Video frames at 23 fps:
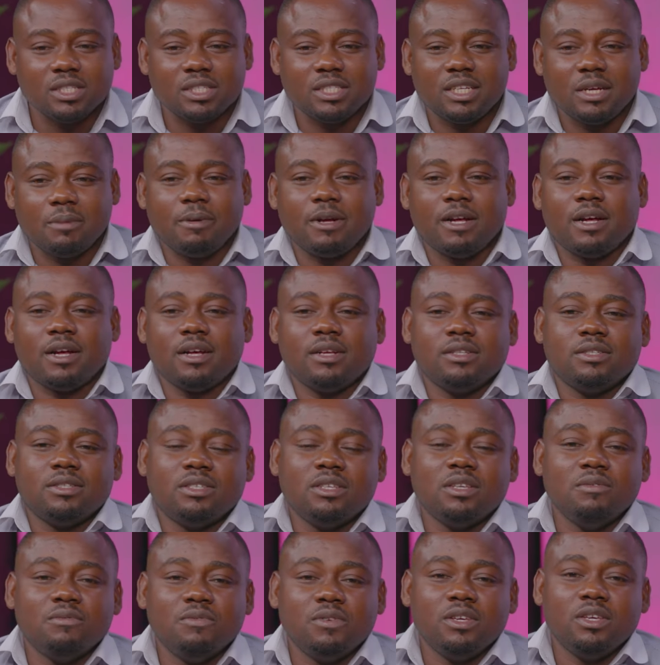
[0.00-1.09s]
Daba
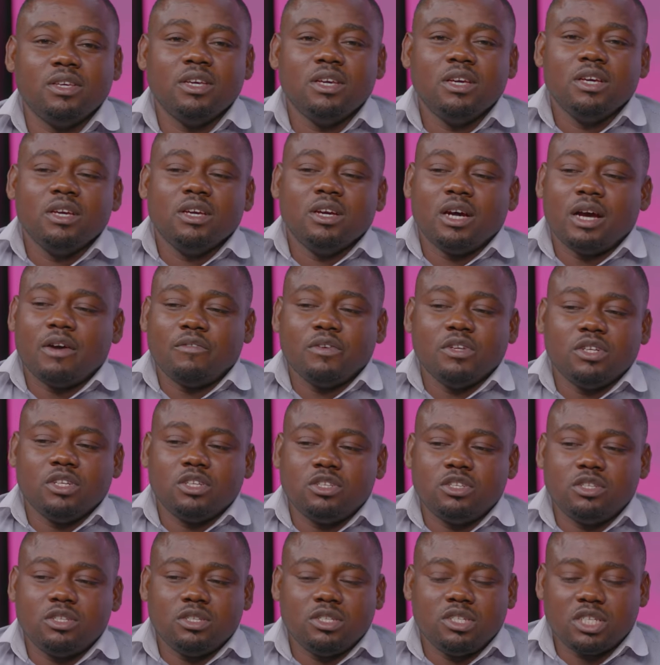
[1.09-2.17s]
TV, having Thank
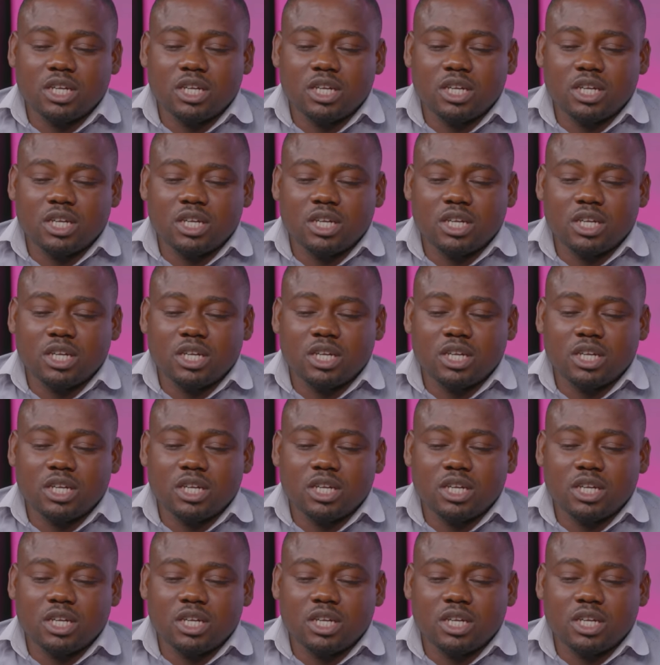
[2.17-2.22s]
this you.